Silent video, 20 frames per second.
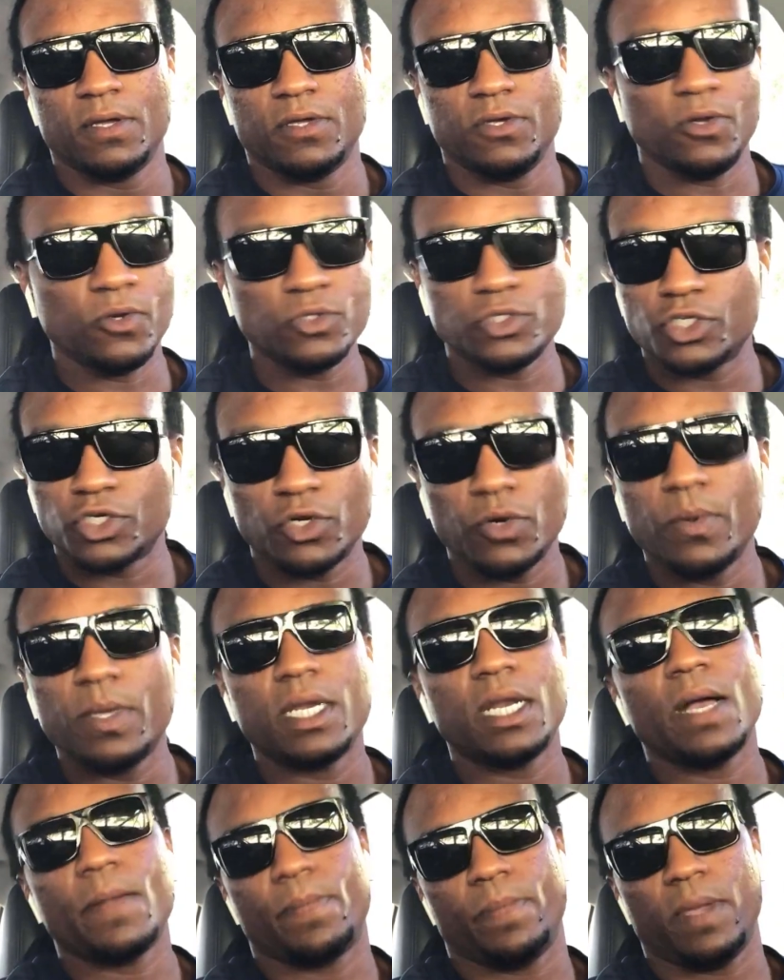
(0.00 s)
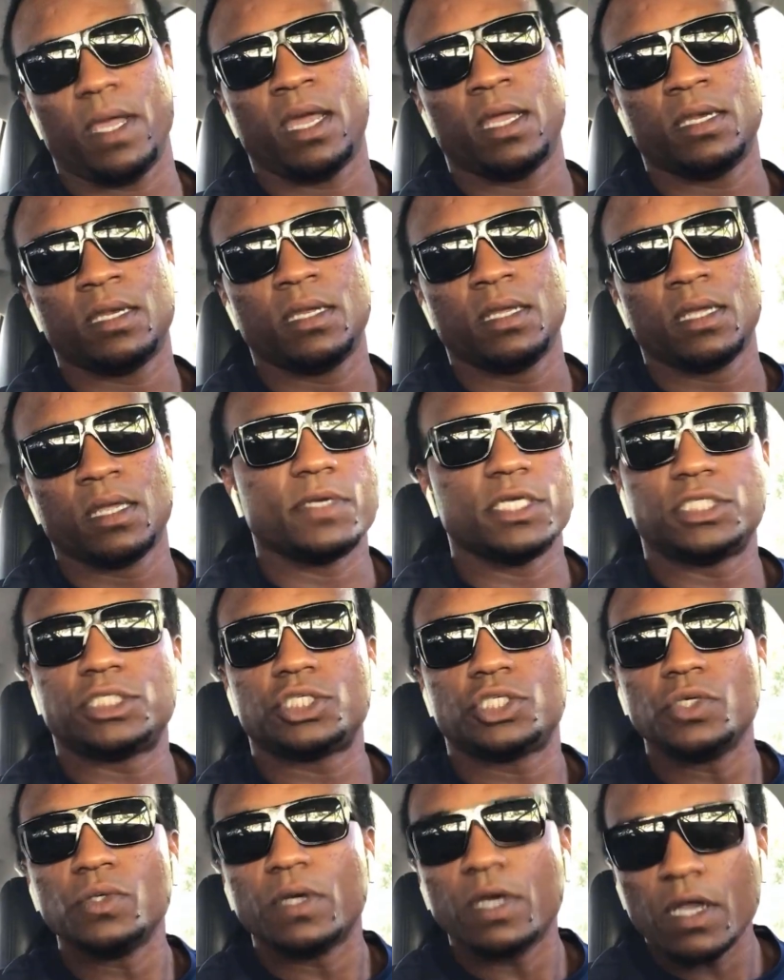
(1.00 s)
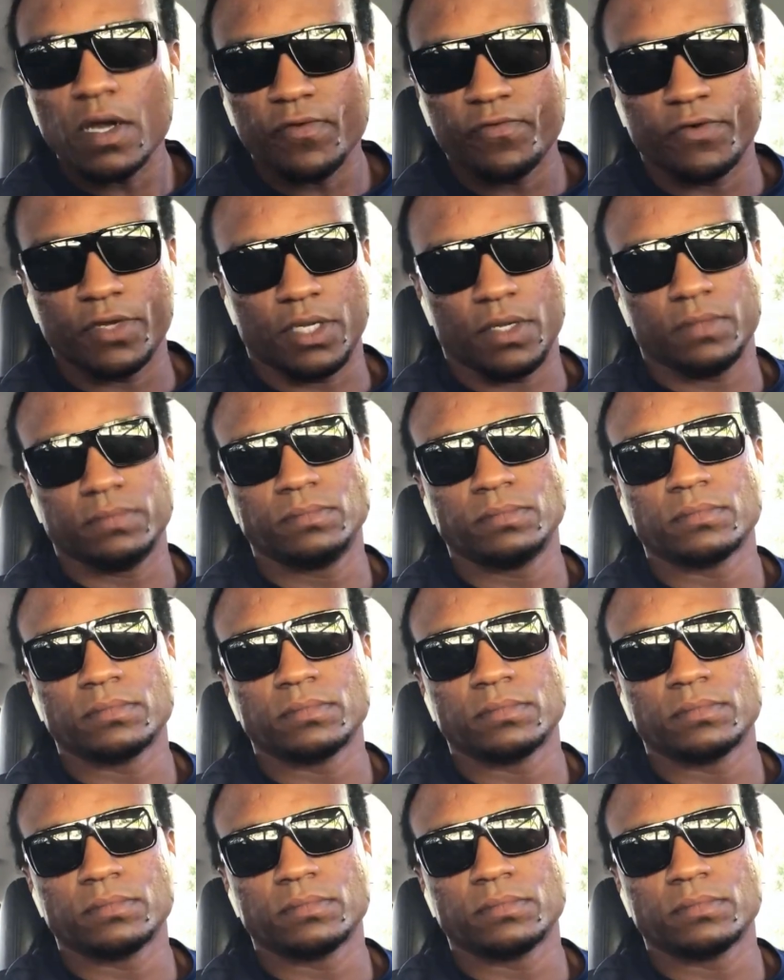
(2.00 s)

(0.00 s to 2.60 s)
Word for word: don't screw it up man it's too good for you